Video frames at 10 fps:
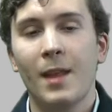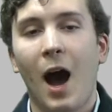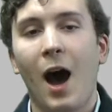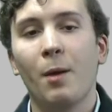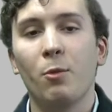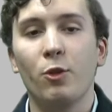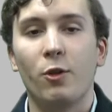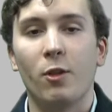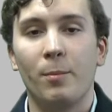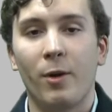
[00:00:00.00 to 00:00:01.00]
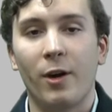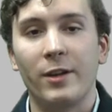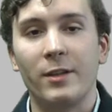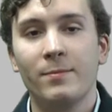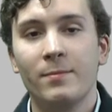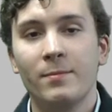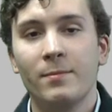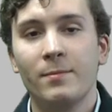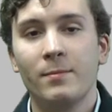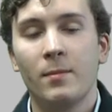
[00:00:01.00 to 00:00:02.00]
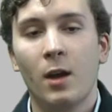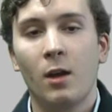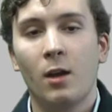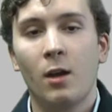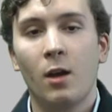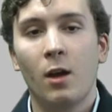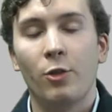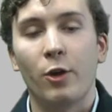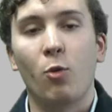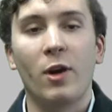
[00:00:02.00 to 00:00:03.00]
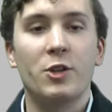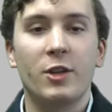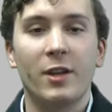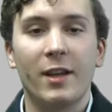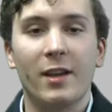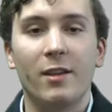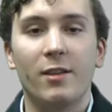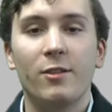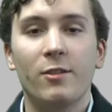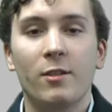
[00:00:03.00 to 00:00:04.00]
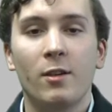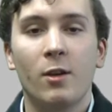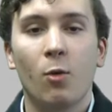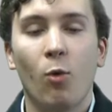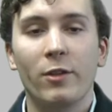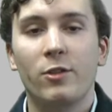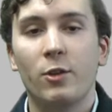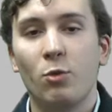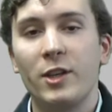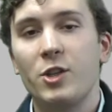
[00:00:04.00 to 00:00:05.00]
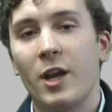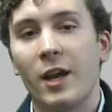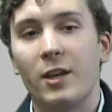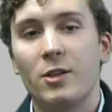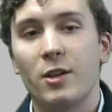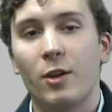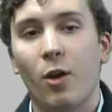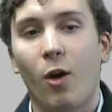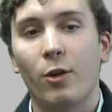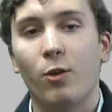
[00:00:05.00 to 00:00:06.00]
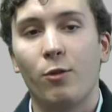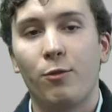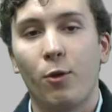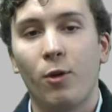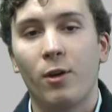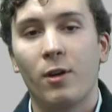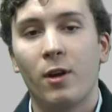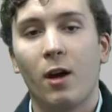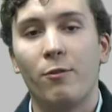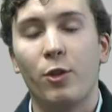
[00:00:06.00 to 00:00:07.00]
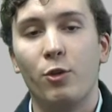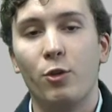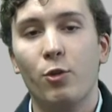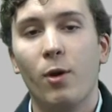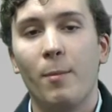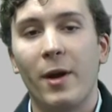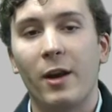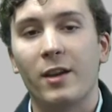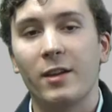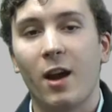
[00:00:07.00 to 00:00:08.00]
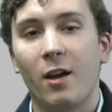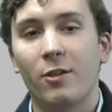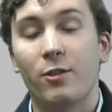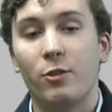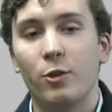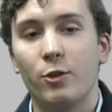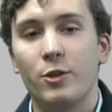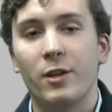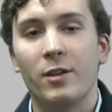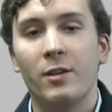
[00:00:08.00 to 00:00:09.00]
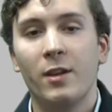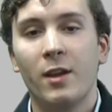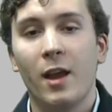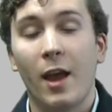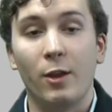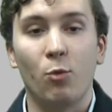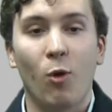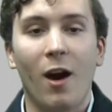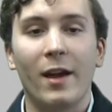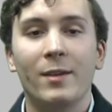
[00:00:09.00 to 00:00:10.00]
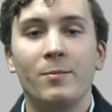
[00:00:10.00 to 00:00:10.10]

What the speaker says: I'm Luke Lombardi. The question is, what did we change in Article 4 of the new American Constitution and why?